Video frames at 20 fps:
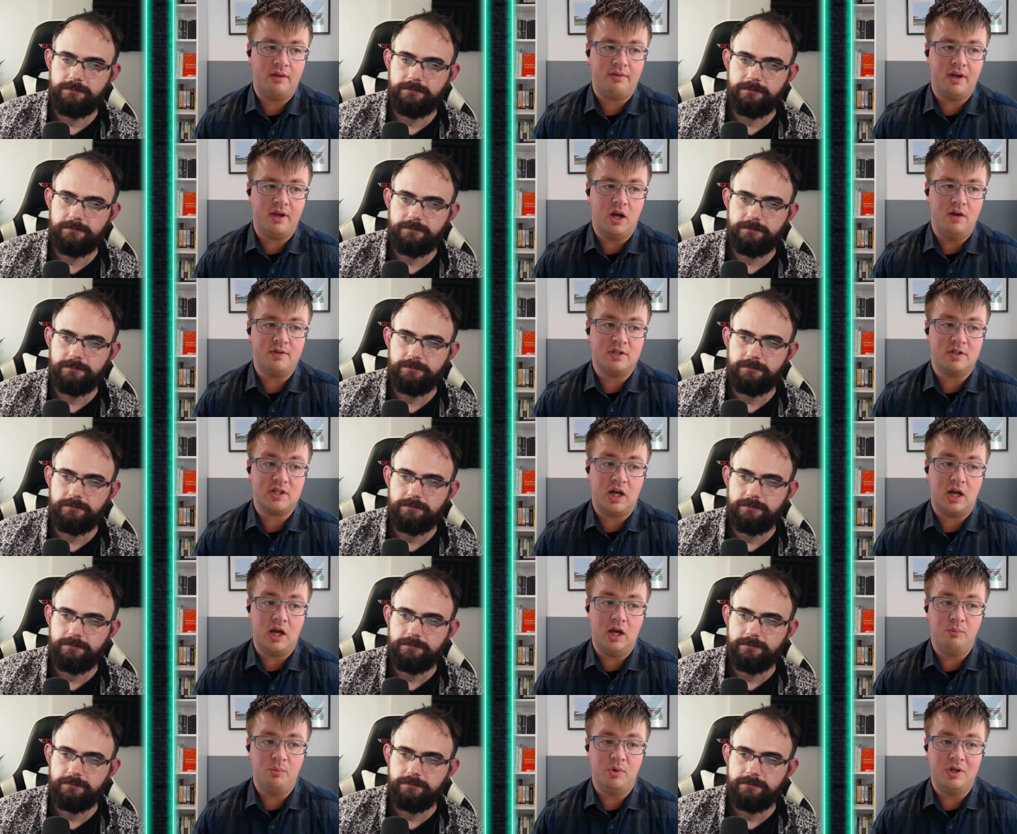Speaker 1: I think over
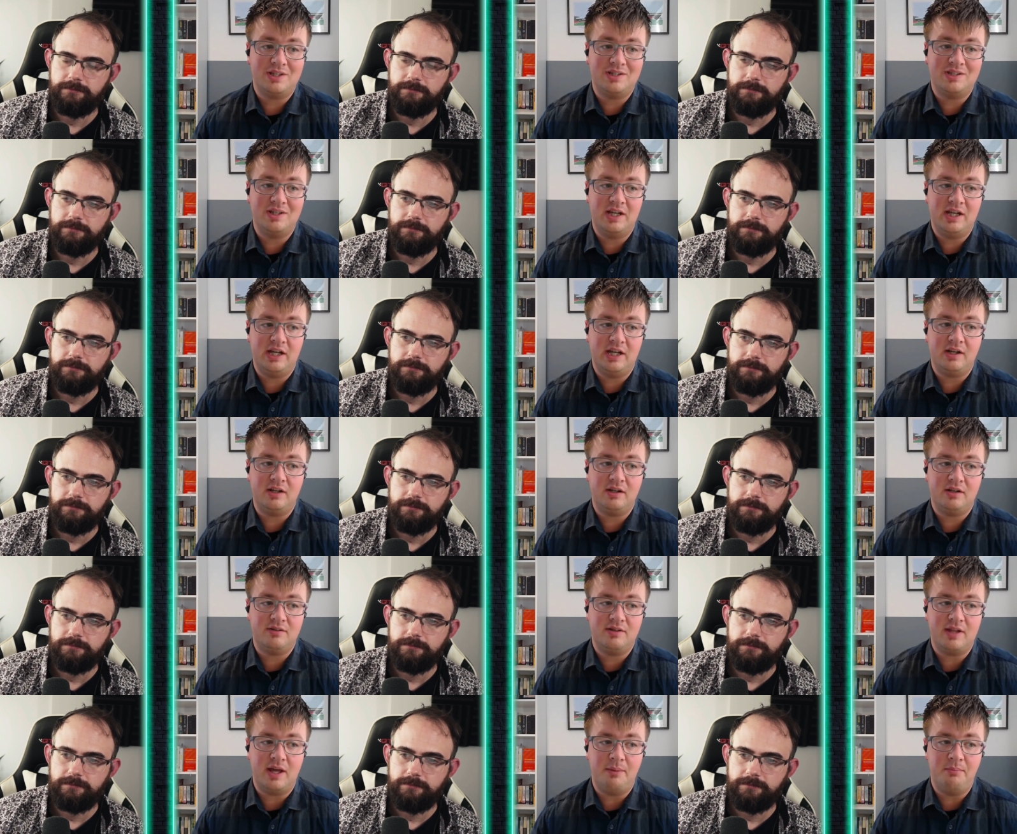time we're
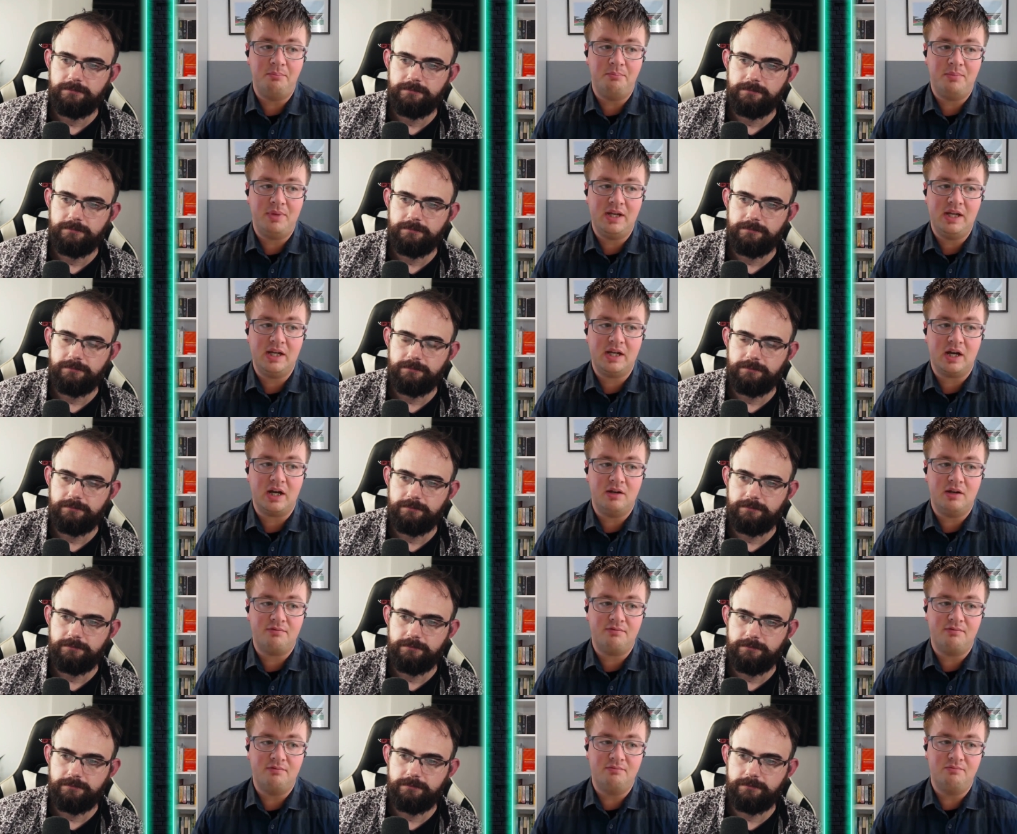seeing them be
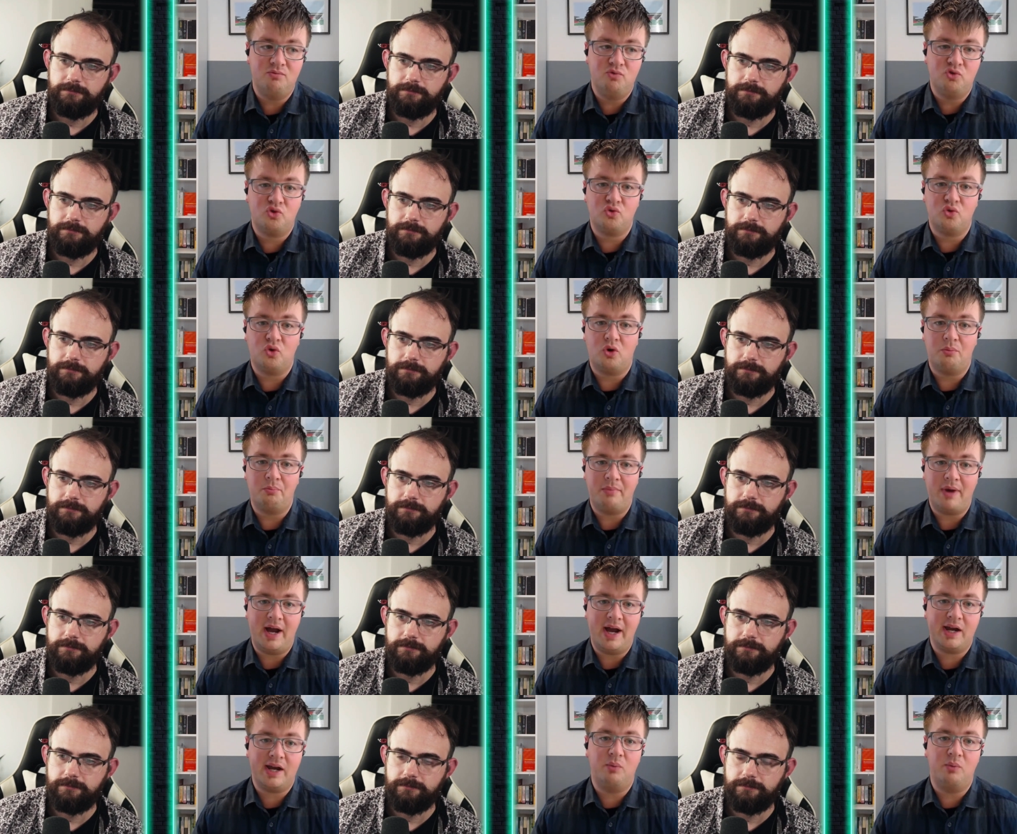kind of
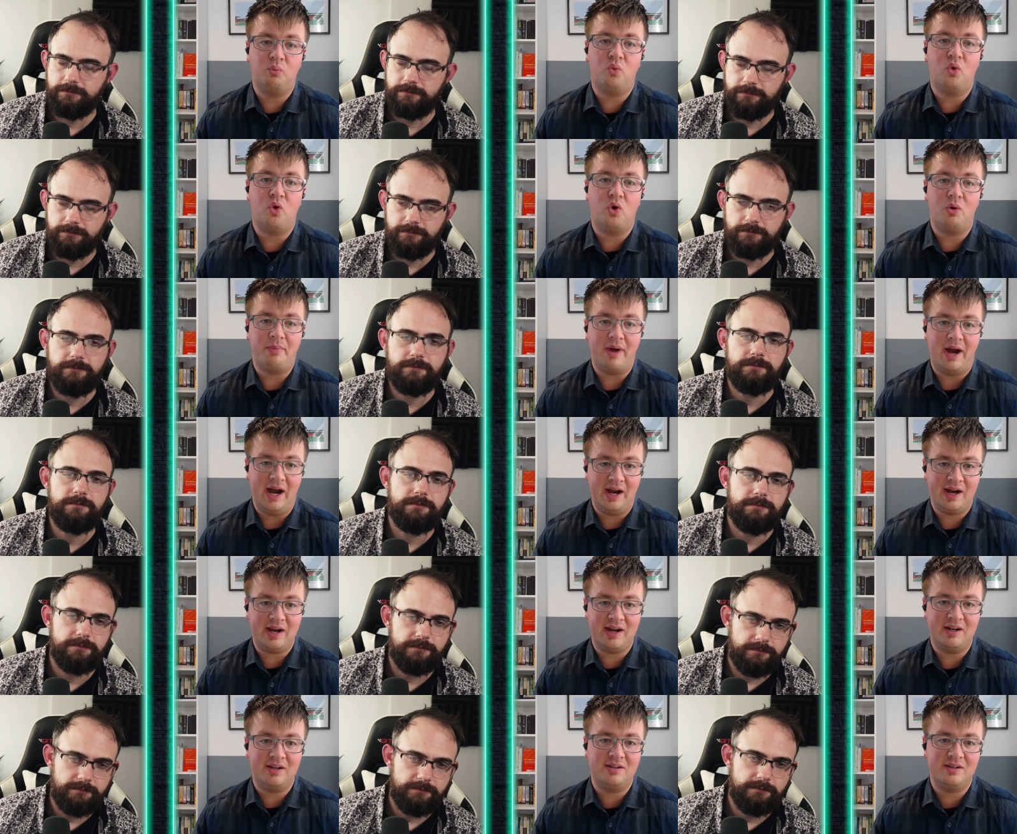drawn back and walked
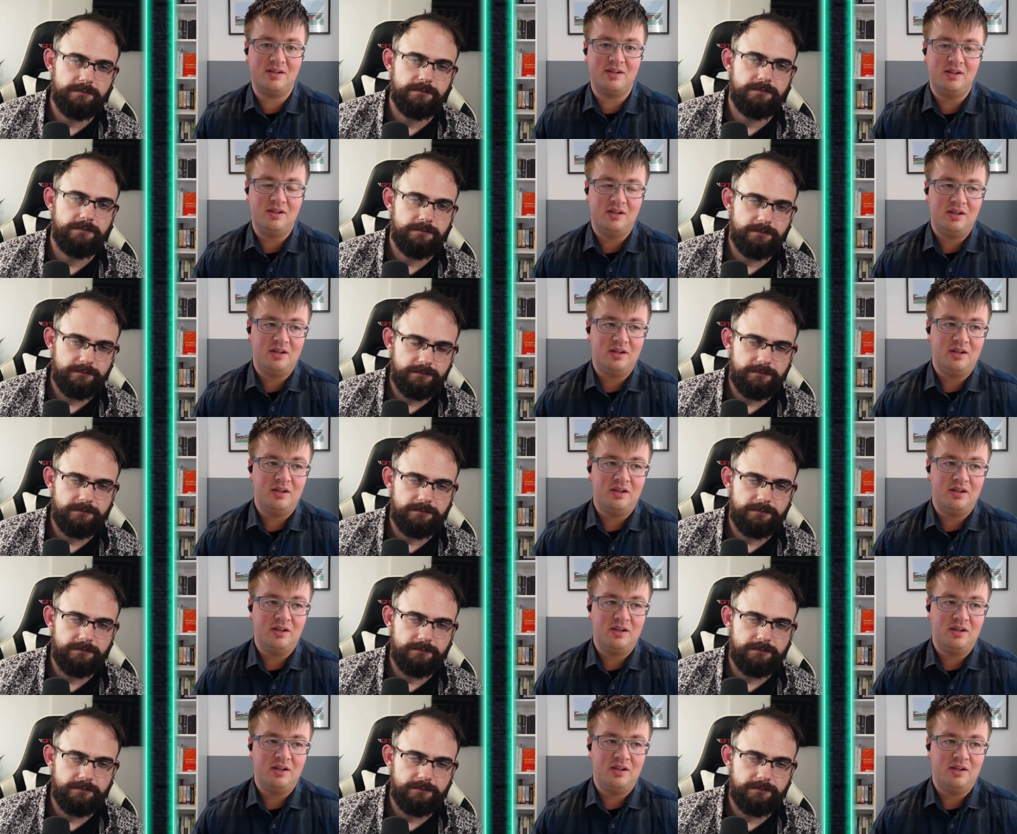back. And